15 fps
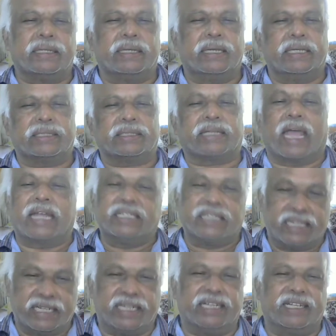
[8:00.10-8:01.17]
is
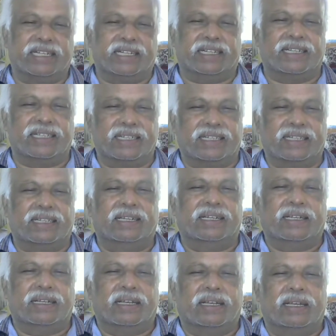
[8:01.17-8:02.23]
sandy,
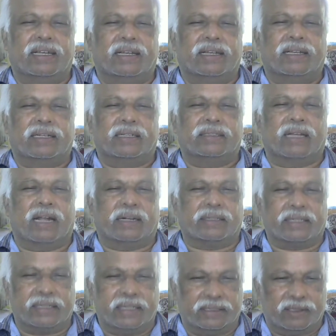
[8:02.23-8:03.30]
the
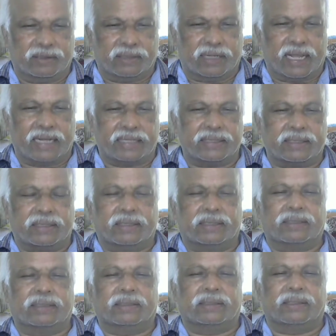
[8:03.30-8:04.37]
underneath of the land,
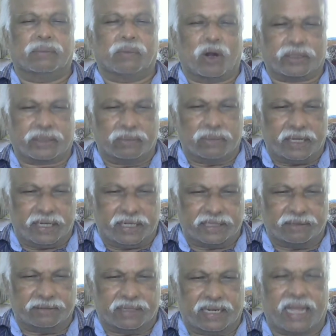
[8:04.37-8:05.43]
the bottom layers
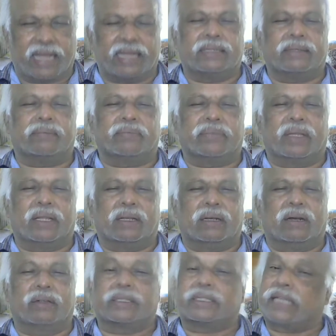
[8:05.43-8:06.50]
of the land
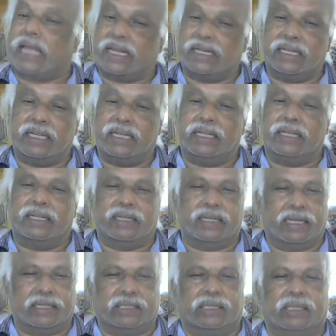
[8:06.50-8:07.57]
are sandy in
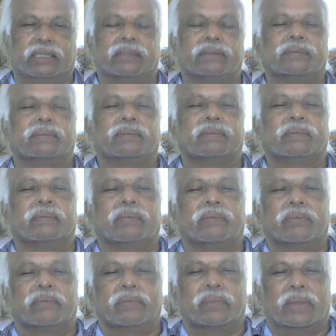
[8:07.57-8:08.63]
nature,
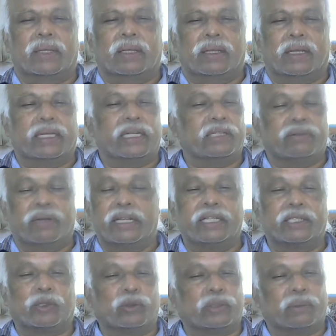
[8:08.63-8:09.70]
it is very
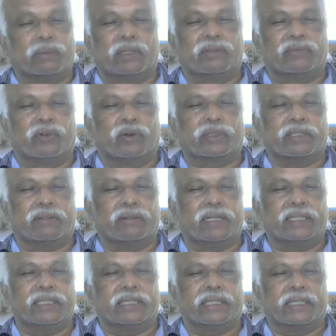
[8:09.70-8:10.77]
suitable for civil
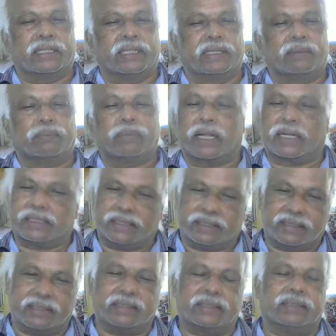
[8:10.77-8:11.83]
engineering
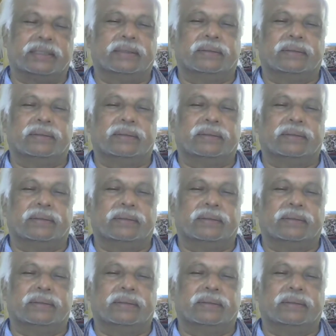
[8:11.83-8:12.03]
practices.